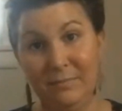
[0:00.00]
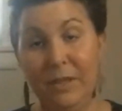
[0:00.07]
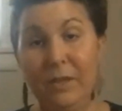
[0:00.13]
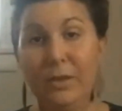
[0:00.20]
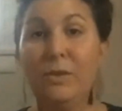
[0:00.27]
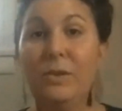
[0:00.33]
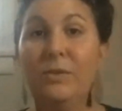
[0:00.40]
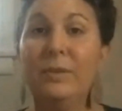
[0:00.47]

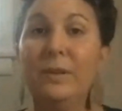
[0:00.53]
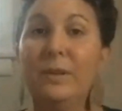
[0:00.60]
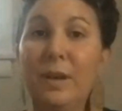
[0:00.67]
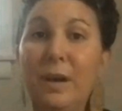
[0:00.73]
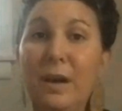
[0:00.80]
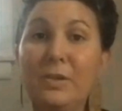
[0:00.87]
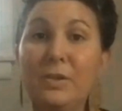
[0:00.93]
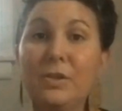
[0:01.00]
You can feel
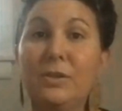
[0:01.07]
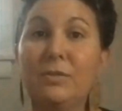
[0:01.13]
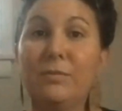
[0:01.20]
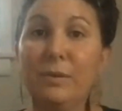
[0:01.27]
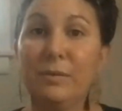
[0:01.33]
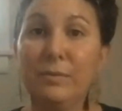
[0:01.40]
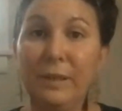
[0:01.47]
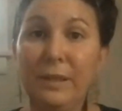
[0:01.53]
loss, you can
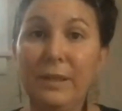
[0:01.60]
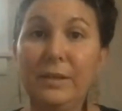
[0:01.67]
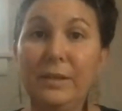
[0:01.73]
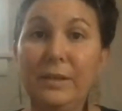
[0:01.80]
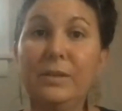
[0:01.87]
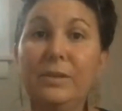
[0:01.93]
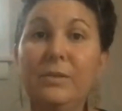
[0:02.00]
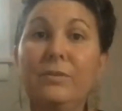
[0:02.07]
feel fear,
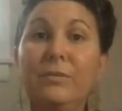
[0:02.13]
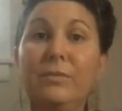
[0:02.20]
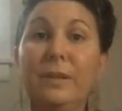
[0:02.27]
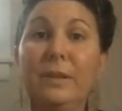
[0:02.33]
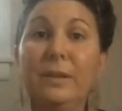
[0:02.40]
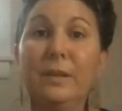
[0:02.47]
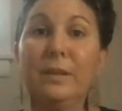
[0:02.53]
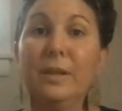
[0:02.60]
you can
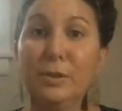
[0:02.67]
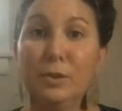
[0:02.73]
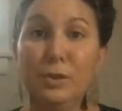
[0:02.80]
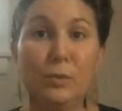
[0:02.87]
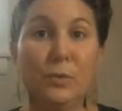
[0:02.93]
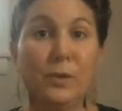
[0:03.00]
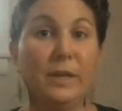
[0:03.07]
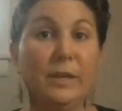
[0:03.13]
feel
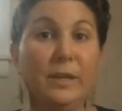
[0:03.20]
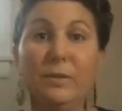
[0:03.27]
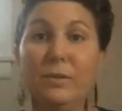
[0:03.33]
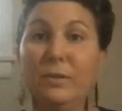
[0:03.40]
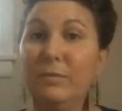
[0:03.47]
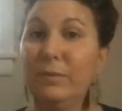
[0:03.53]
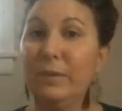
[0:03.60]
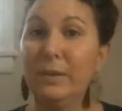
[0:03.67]
joy, you
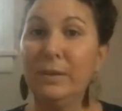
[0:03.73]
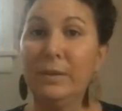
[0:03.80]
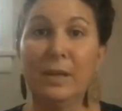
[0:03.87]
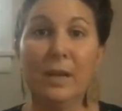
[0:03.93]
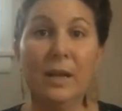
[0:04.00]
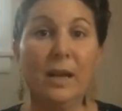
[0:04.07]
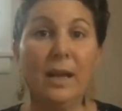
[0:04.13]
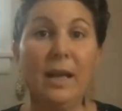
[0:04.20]
can feel
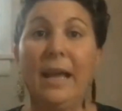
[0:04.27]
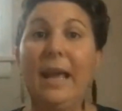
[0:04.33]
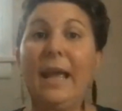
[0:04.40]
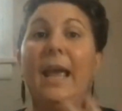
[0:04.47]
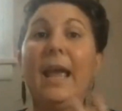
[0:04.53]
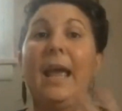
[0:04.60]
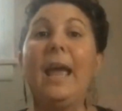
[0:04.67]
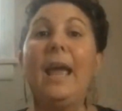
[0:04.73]

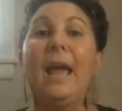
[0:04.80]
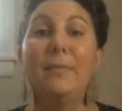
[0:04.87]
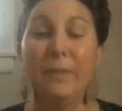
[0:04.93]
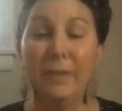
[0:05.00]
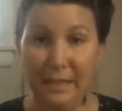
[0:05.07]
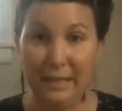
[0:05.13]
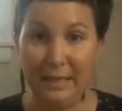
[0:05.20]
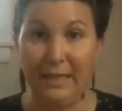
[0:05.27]

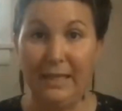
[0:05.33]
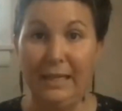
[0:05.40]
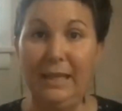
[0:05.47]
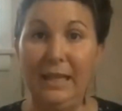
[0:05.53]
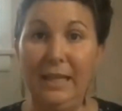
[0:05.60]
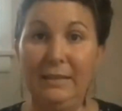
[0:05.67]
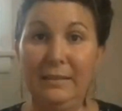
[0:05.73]
everything and anything.